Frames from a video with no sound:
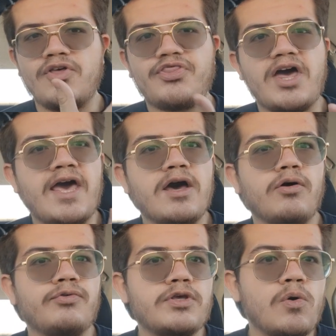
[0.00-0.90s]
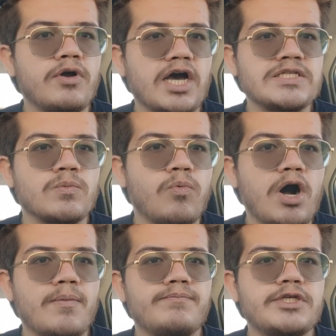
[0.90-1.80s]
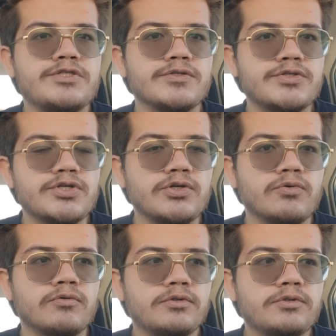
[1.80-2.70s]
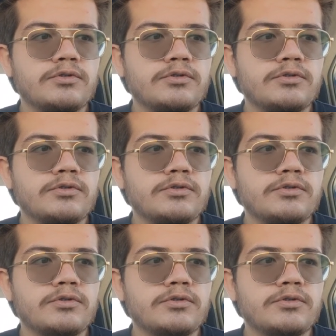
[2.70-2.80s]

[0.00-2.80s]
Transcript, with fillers: what the hell do you guys want me to do?